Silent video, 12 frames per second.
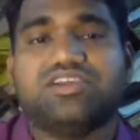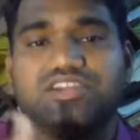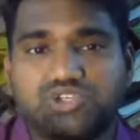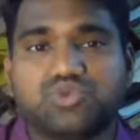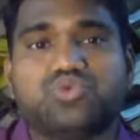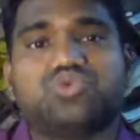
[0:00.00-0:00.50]

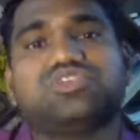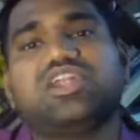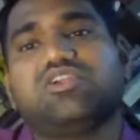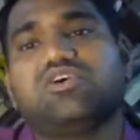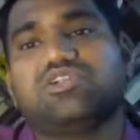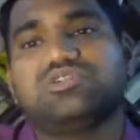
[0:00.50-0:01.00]
issues,
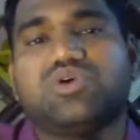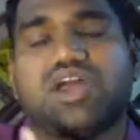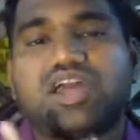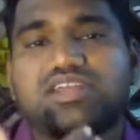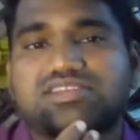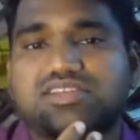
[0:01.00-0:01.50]
and also
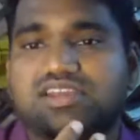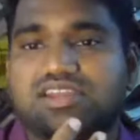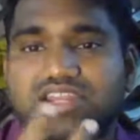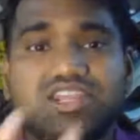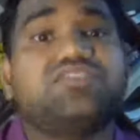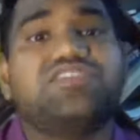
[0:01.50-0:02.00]
has
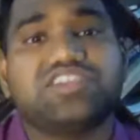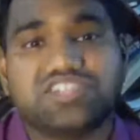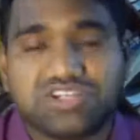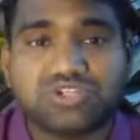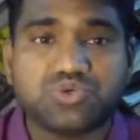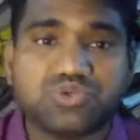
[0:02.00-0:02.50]

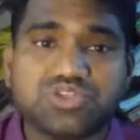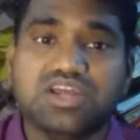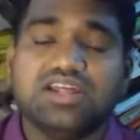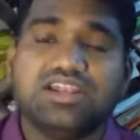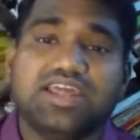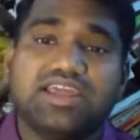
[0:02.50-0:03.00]
innervation issues,
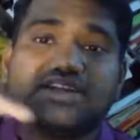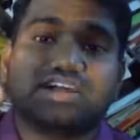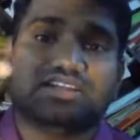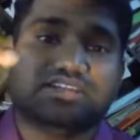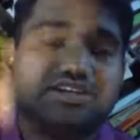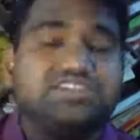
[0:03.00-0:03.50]
like
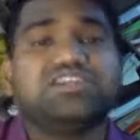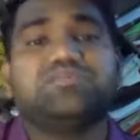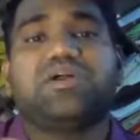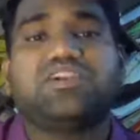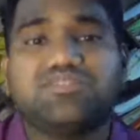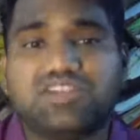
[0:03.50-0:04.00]
the distal
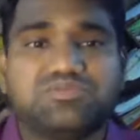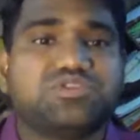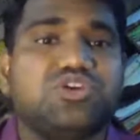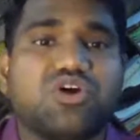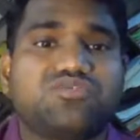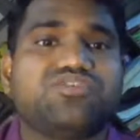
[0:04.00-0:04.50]
part of the limbs
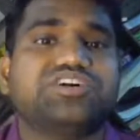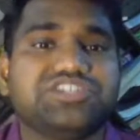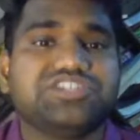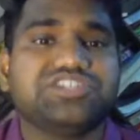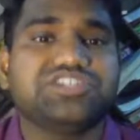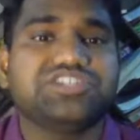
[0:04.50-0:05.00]
are not
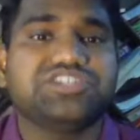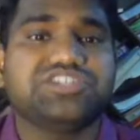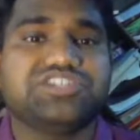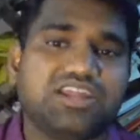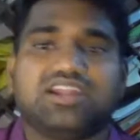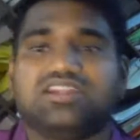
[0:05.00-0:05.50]
functioning
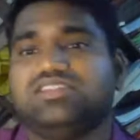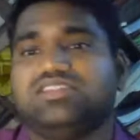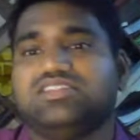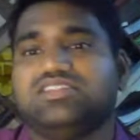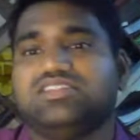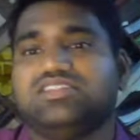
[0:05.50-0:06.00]
properly
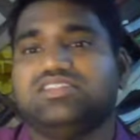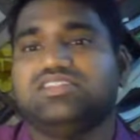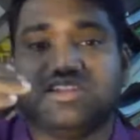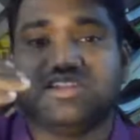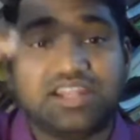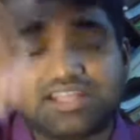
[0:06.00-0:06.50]
and
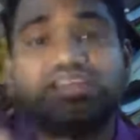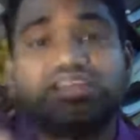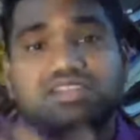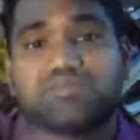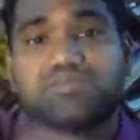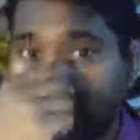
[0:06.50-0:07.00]
the
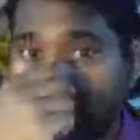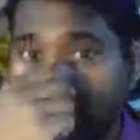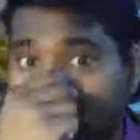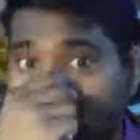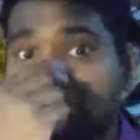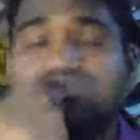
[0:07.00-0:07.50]
internal
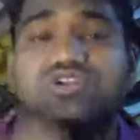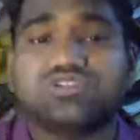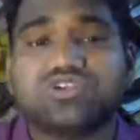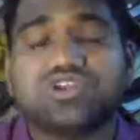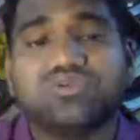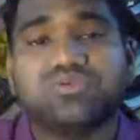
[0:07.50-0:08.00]
spinal cord
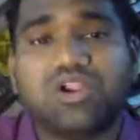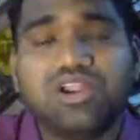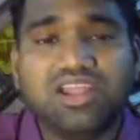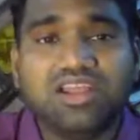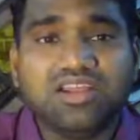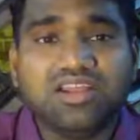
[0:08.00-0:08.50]
is also
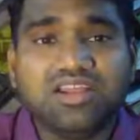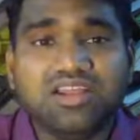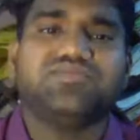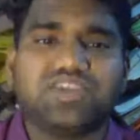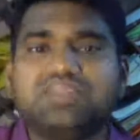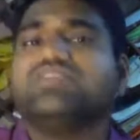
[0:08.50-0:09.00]
involved,
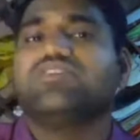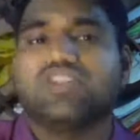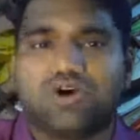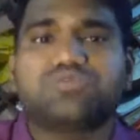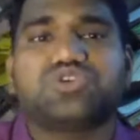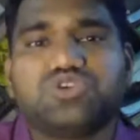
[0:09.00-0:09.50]
then we give
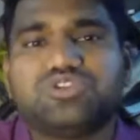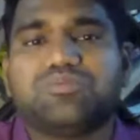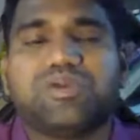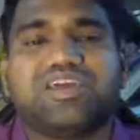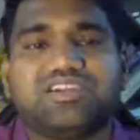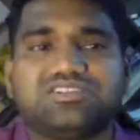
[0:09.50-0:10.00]
an option to the
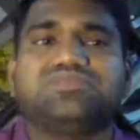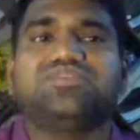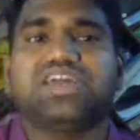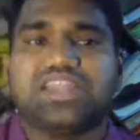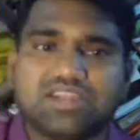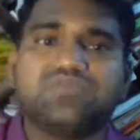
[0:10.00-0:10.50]
parents if
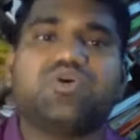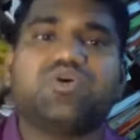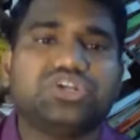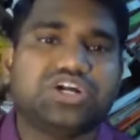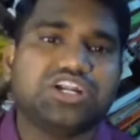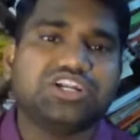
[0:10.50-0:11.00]
they really
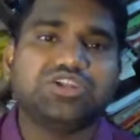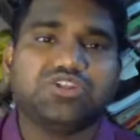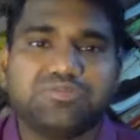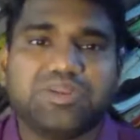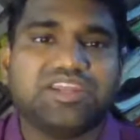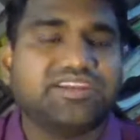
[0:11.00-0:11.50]
want to
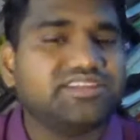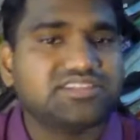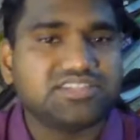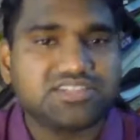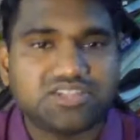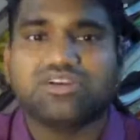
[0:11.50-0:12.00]
continue the
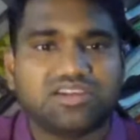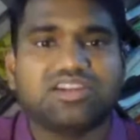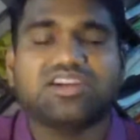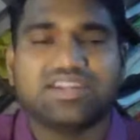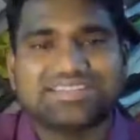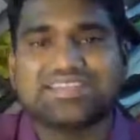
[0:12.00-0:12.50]
pregnancy
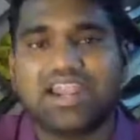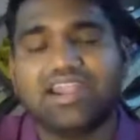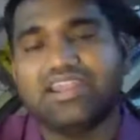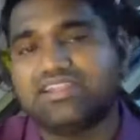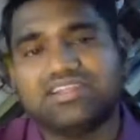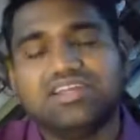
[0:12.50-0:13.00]
or
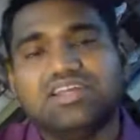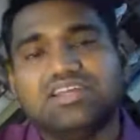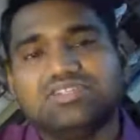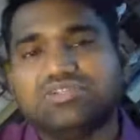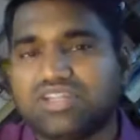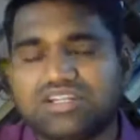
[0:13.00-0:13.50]
discard it.
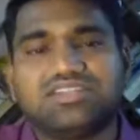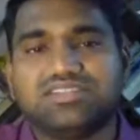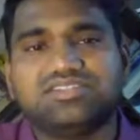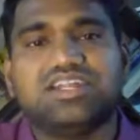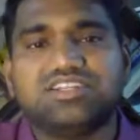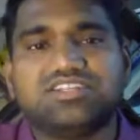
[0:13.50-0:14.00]
So
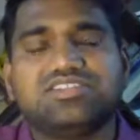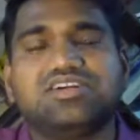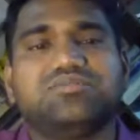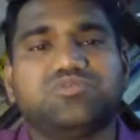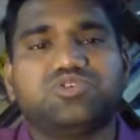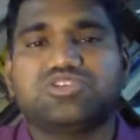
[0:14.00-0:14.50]
that is
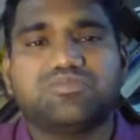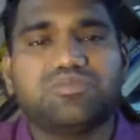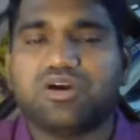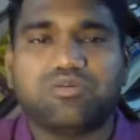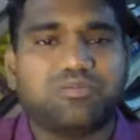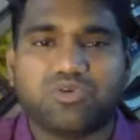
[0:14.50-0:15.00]
the
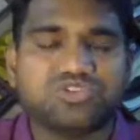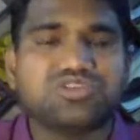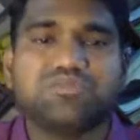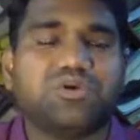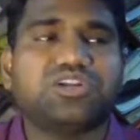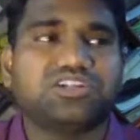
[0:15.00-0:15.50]

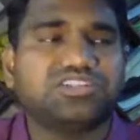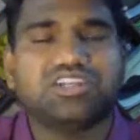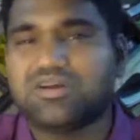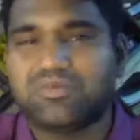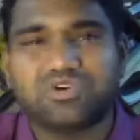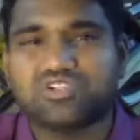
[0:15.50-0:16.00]
most important
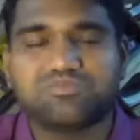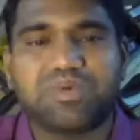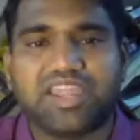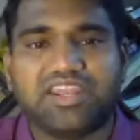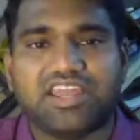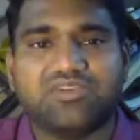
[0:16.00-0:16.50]
thing about
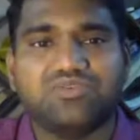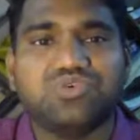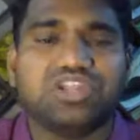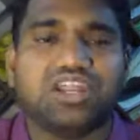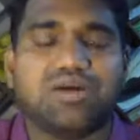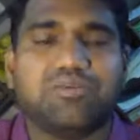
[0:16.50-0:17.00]
spine I
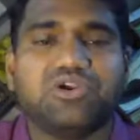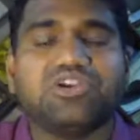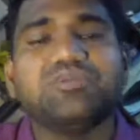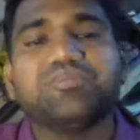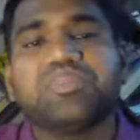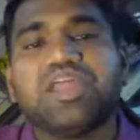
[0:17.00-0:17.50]
would tell
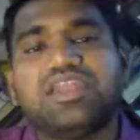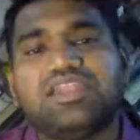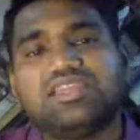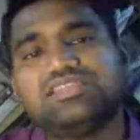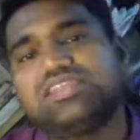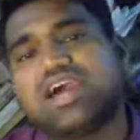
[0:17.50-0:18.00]
about.
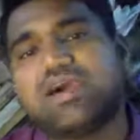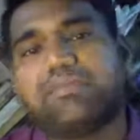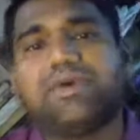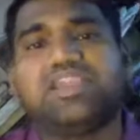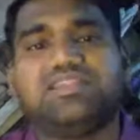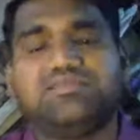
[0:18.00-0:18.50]
Next, the
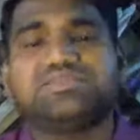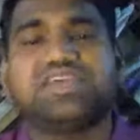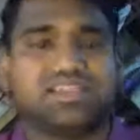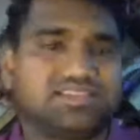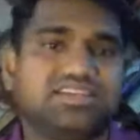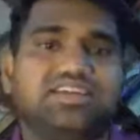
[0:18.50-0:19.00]
upper
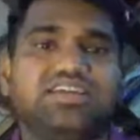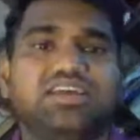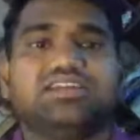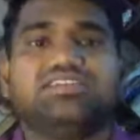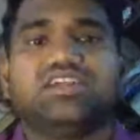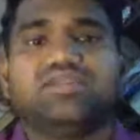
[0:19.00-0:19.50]
limbs,
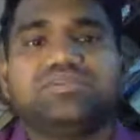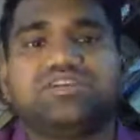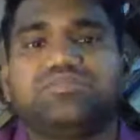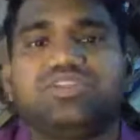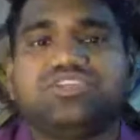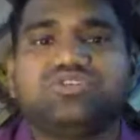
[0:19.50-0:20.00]
actually there will be
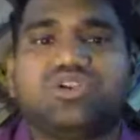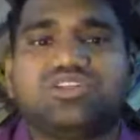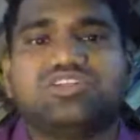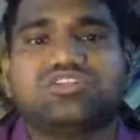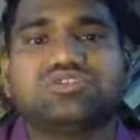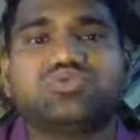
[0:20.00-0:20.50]
something called
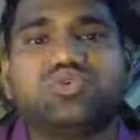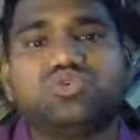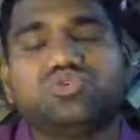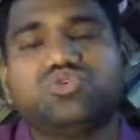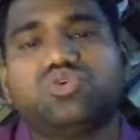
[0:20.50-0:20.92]
as a pseudo